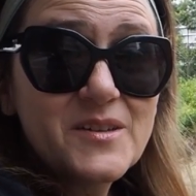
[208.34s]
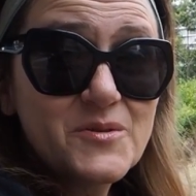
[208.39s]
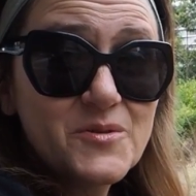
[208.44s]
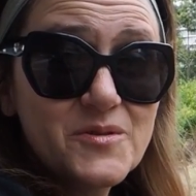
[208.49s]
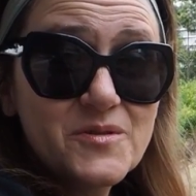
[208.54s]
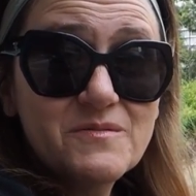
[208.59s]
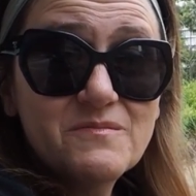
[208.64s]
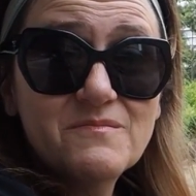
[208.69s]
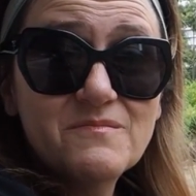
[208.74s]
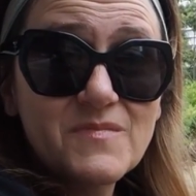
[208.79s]

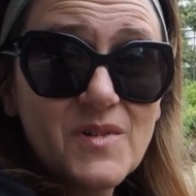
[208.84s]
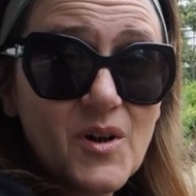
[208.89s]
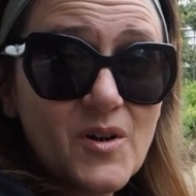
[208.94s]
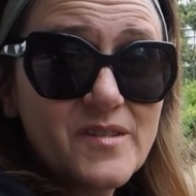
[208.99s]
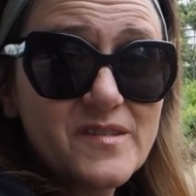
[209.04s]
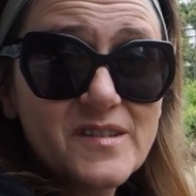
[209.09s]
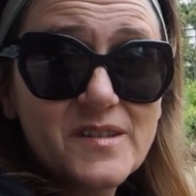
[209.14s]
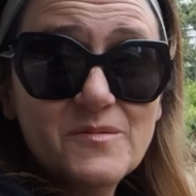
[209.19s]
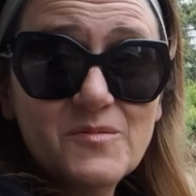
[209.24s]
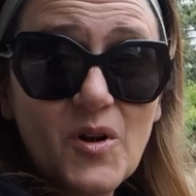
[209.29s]
good
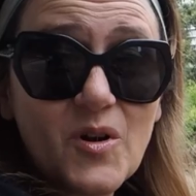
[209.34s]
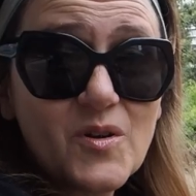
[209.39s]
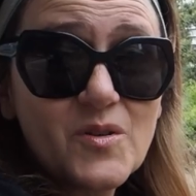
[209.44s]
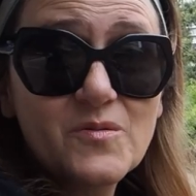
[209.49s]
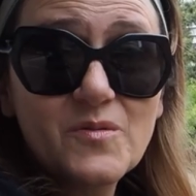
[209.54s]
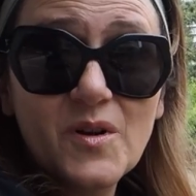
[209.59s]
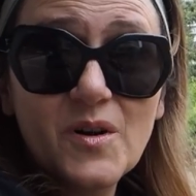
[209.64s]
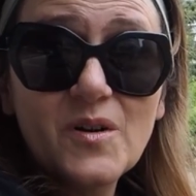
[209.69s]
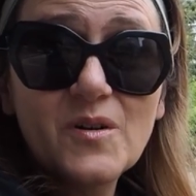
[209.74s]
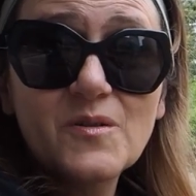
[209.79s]
Aussie rock
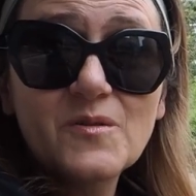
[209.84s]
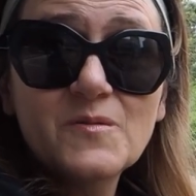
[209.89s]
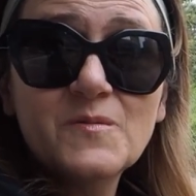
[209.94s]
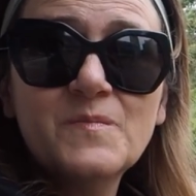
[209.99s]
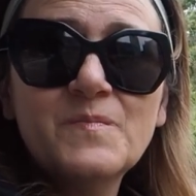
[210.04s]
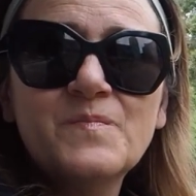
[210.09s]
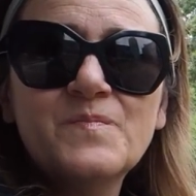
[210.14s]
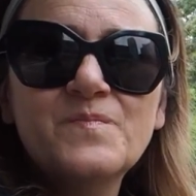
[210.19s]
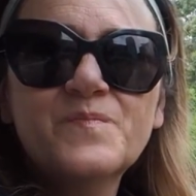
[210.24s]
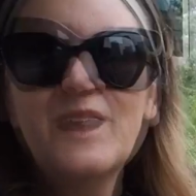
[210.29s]
and roll.
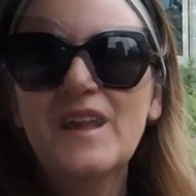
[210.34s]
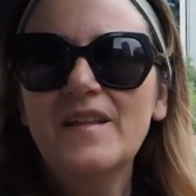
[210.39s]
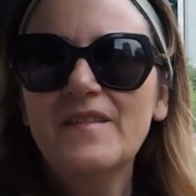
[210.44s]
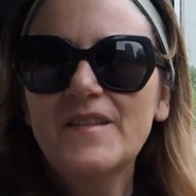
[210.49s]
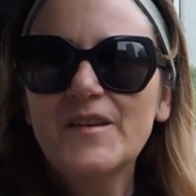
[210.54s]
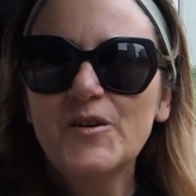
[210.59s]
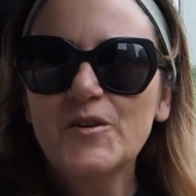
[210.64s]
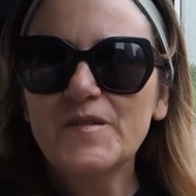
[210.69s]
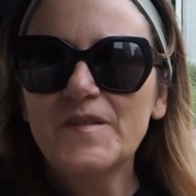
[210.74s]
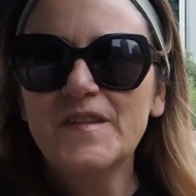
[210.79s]

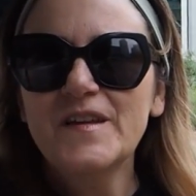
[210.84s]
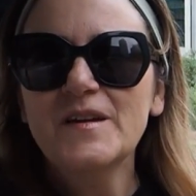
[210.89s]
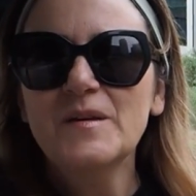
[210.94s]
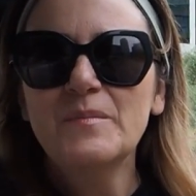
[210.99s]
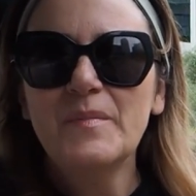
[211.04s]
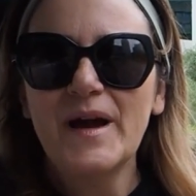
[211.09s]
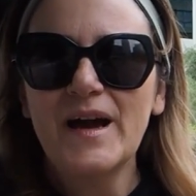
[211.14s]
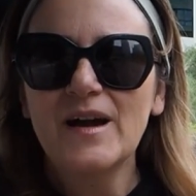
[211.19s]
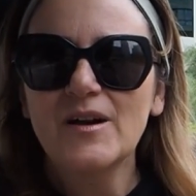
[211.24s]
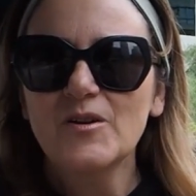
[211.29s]
The good thing
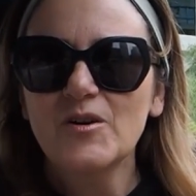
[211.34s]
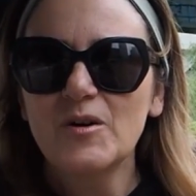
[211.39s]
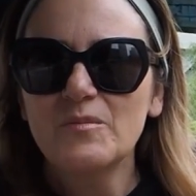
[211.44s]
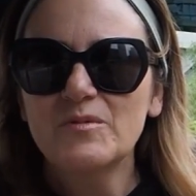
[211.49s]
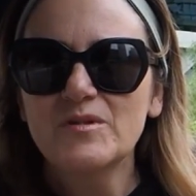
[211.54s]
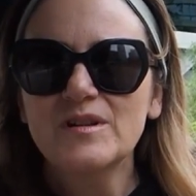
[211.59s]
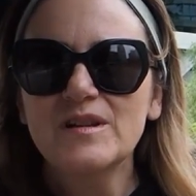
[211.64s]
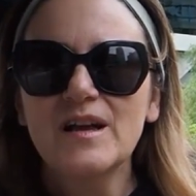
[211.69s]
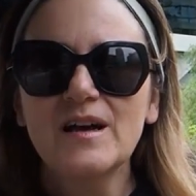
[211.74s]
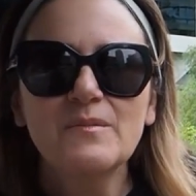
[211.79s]
about
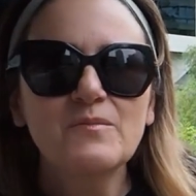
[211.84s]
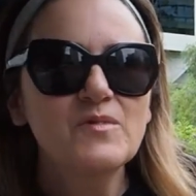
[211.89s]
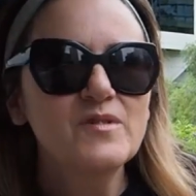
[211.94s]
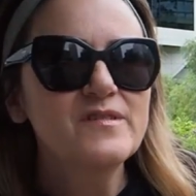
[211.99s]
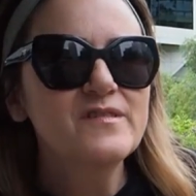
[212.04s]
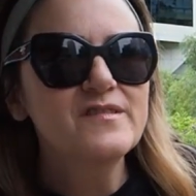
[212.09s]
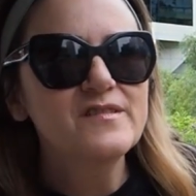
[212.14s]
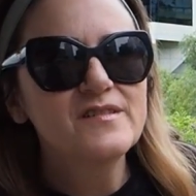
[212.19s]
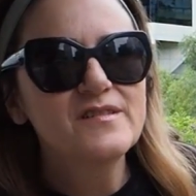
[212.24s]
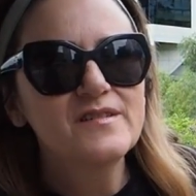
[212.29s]
Cobra Club
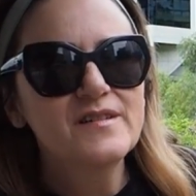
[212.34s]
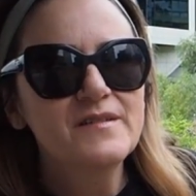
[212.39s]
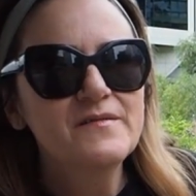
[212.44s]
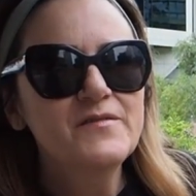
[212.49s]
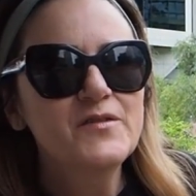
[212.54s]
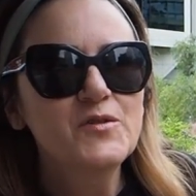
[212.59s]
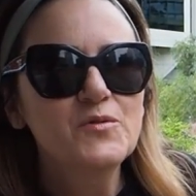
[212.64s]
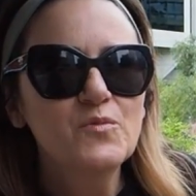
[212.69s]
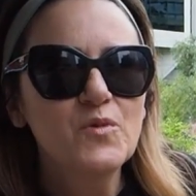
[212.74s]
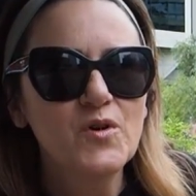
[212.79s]
was that
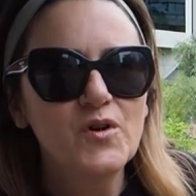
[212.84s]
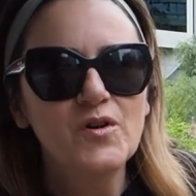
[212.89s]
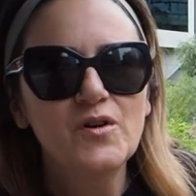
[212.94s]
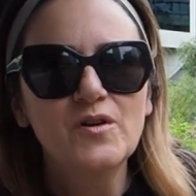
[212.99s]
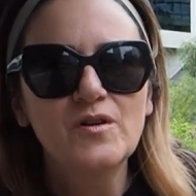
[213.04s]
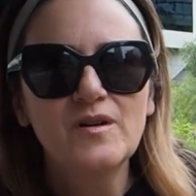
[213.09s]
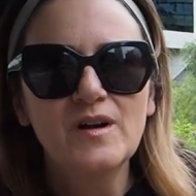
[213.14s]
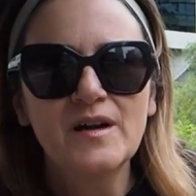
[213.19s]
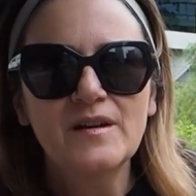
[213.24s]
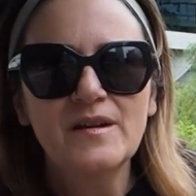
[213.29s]
if you
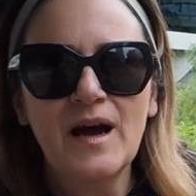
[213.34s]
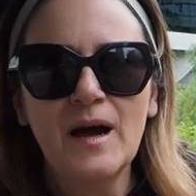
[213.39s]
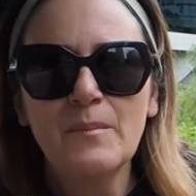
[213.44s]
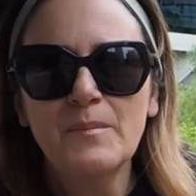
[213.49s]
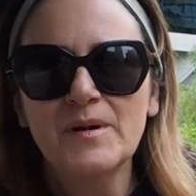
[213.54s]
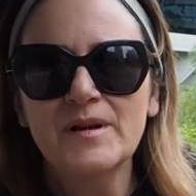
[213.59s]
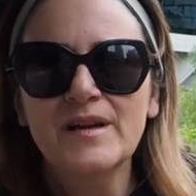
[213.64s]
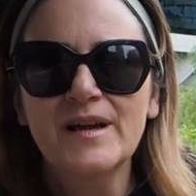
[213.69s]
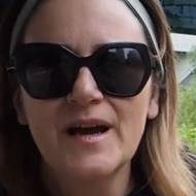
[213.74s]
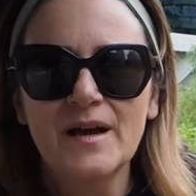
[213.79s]
were an
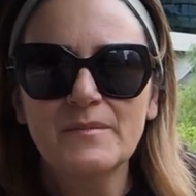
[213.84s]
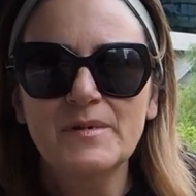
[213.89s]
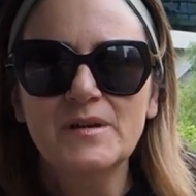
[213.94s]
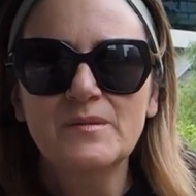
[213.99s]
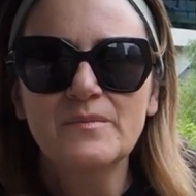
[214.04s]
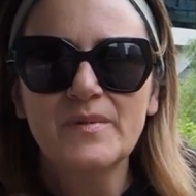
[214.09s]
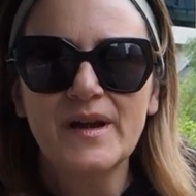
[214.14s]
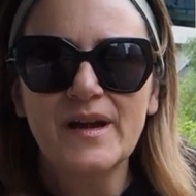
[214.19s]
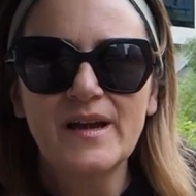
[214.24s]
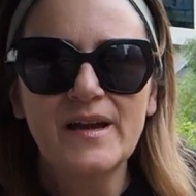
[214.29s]
up and
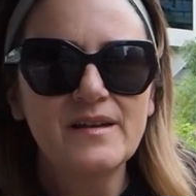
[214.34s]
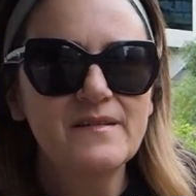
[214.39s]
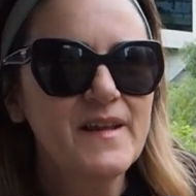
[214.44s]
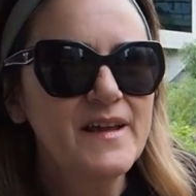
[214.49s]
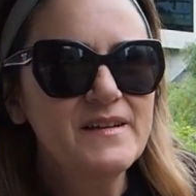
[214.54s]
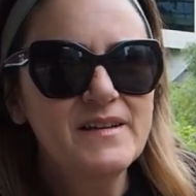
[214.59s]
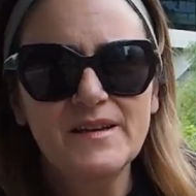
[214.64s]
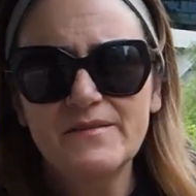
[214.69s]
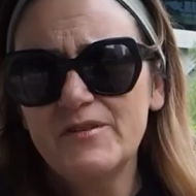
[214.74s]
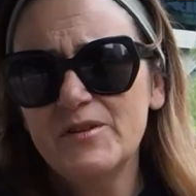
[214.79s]
coming band,
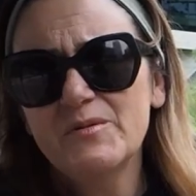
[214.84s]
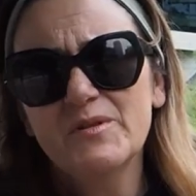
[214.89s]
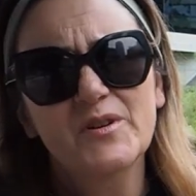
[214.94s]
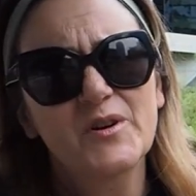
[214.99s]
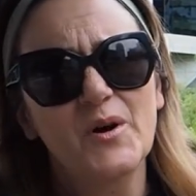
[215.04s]
they'd give you a